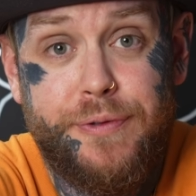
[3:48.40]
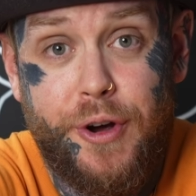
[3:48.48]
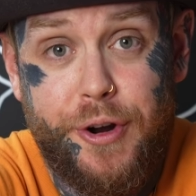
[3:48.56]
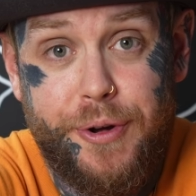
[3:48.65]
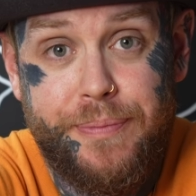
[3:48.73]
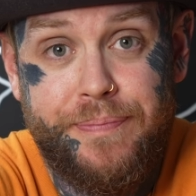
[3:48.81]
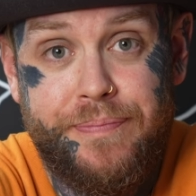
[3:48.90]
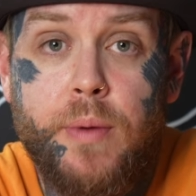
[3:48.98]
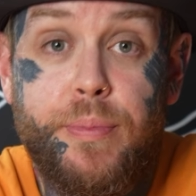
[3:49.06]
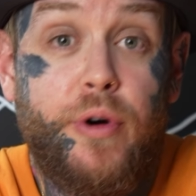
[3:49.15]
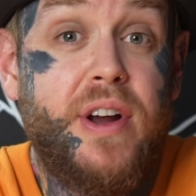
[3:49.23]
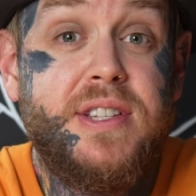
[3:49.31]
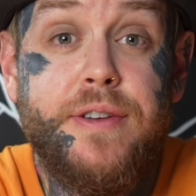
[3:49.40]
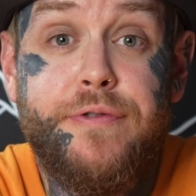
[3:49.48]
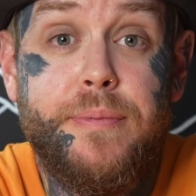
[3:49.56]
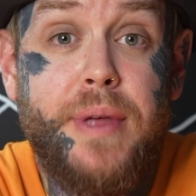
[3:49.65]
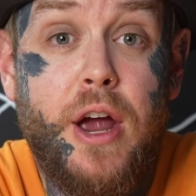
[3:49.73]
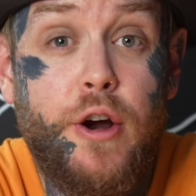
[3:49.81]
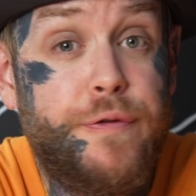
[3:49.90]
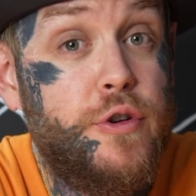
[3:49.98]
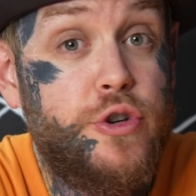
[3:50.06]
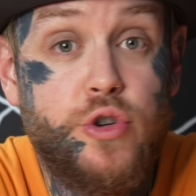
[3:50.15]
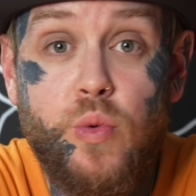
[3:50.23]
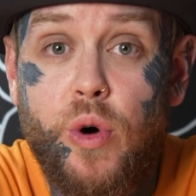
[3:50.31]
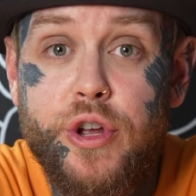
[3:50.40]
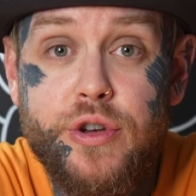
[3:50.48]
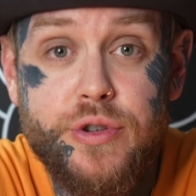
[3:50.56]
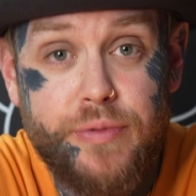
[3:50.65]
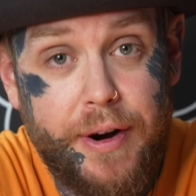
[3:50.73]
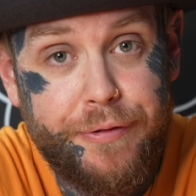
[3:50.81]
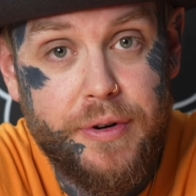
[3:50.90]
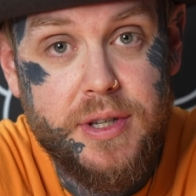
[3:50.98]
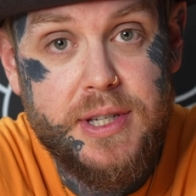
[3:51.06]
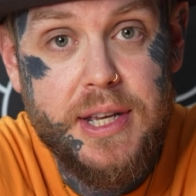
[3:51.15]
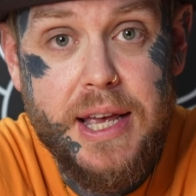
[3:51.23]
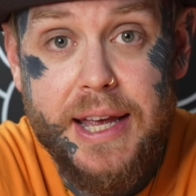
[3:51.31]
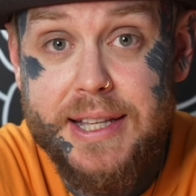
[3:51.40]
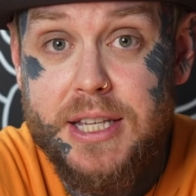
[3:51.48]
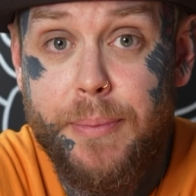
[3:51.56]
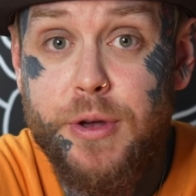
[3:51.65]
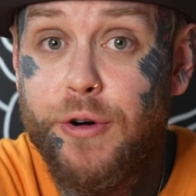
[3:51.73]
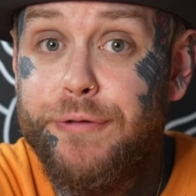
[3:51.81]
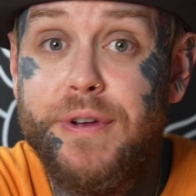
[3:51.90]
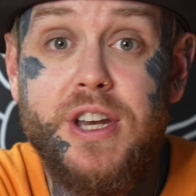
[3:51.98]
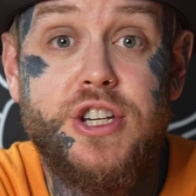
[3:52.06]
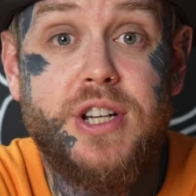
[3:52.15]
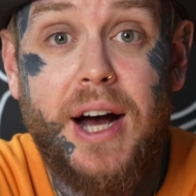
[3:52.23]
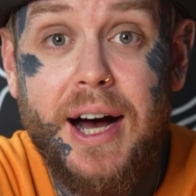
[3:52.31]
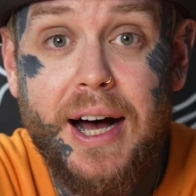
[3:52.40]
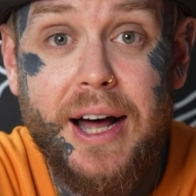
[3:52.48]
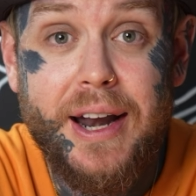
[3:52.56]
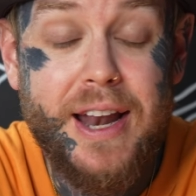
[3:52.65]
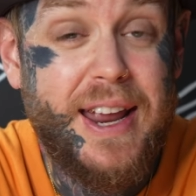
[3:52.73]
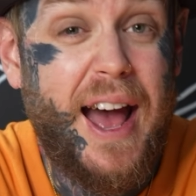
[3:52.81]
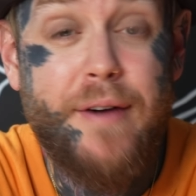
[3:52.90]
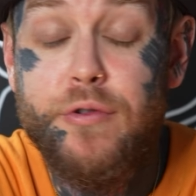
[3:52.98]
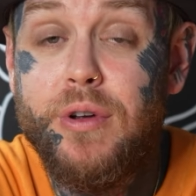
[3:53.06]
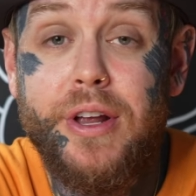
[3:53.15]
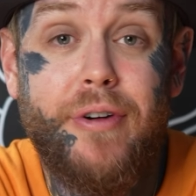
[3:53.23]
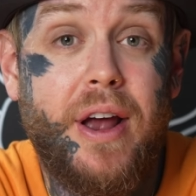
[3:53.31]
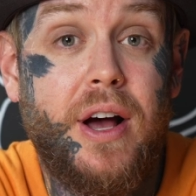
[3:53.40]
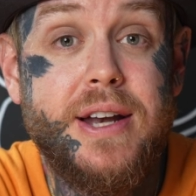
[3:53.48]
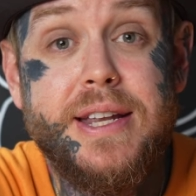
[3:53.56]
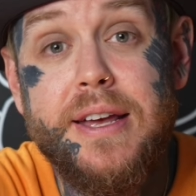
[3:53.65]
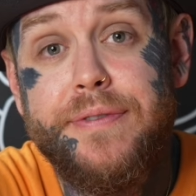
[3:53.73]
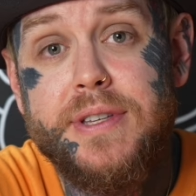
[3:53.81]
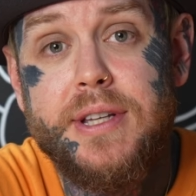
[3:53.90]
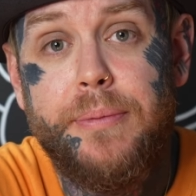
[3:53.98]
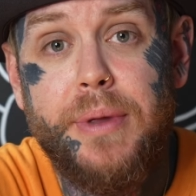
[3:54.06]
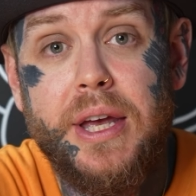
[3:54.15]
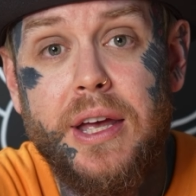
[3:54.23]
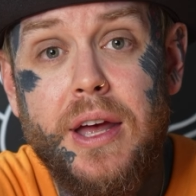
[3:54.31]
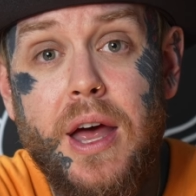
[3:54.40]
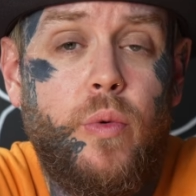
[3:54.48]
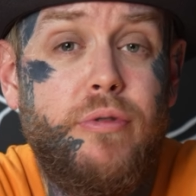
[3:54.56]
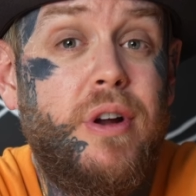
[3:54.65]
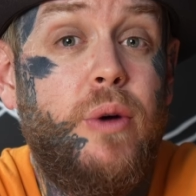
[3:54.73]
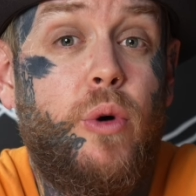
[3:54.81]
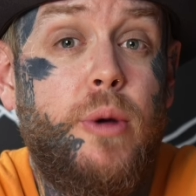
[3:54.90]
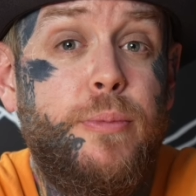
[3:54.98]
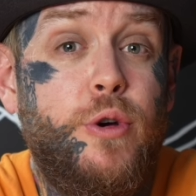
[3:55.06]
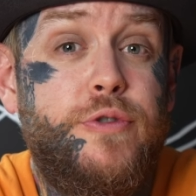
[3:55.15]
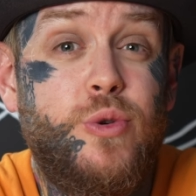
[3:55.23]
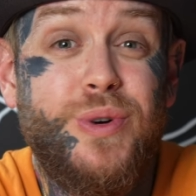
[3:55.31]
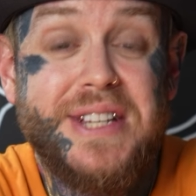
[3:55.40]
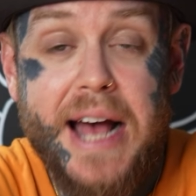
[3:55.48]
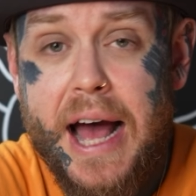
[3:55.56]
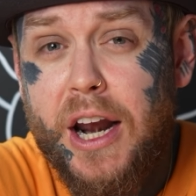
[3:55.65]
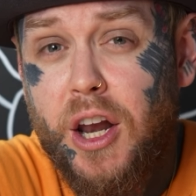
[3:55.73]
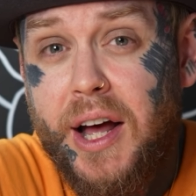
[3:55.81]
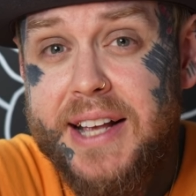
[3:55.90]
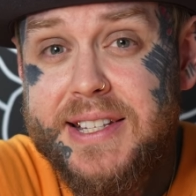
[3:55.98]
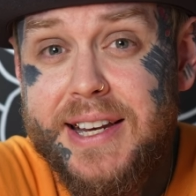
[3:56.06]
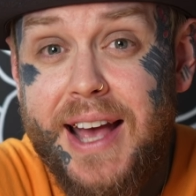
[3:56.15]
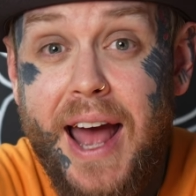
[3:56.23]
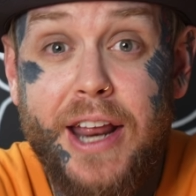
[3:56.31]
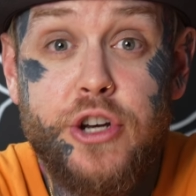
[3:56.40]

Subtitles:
photo. Progressing from there, if you do want to use reference in some of your finished art and you have a really great idea for something, we really want to move towards analyzing and